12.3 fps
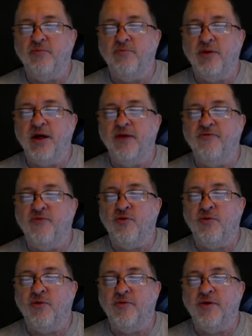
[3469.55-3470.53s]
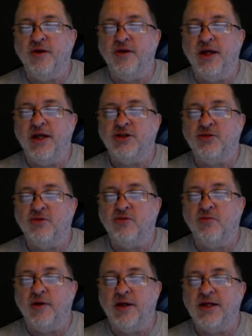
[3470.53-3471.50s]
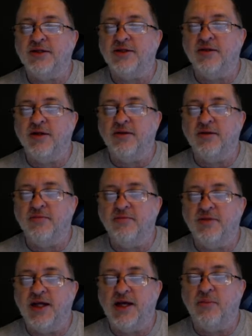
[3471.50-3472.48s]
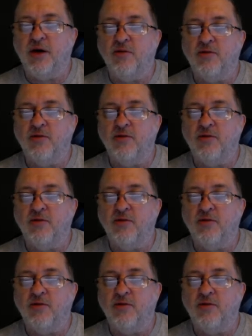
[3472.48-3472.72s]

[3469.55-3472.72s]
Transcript: but for the initial release of the demo,